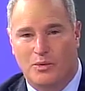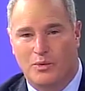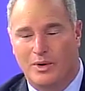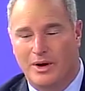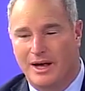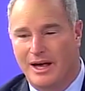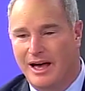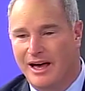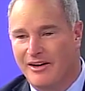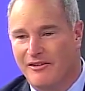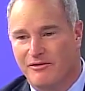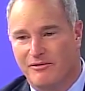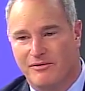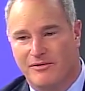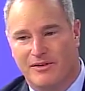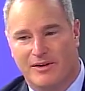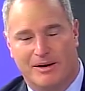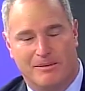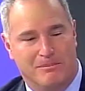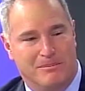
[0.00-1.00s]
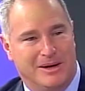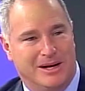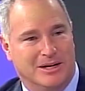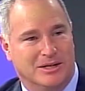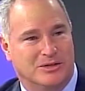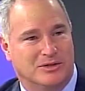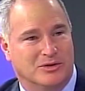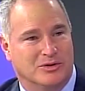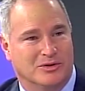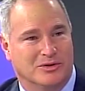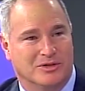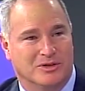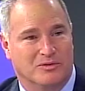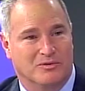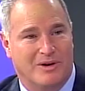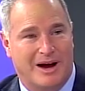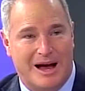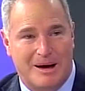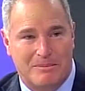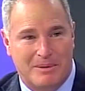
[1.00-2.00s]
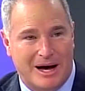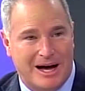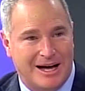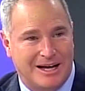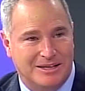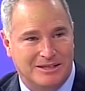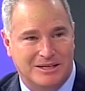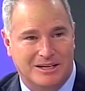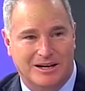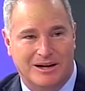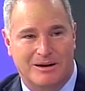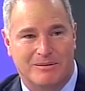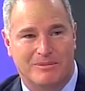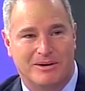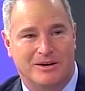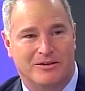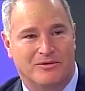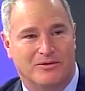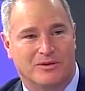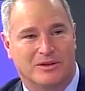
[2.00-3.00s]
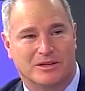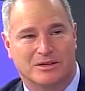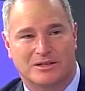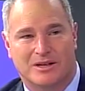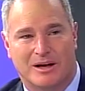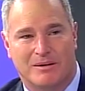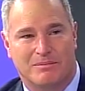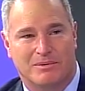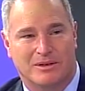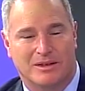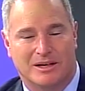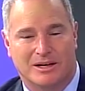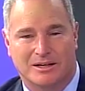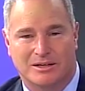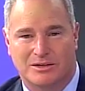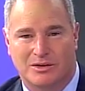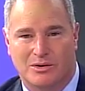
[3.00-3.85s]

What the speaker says: We have ministers and rabbis that come in for this type of thing.